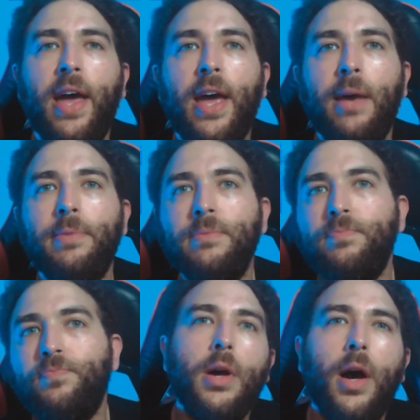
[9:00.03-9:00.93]
happened.
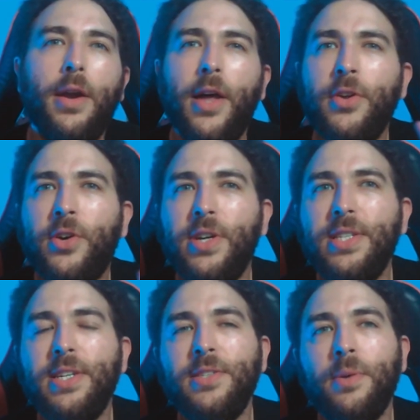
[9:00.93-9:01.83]
Another
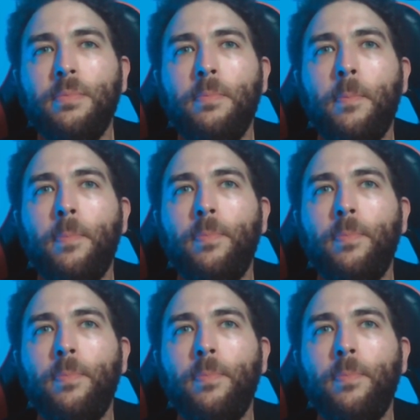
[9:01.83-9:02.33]
criticism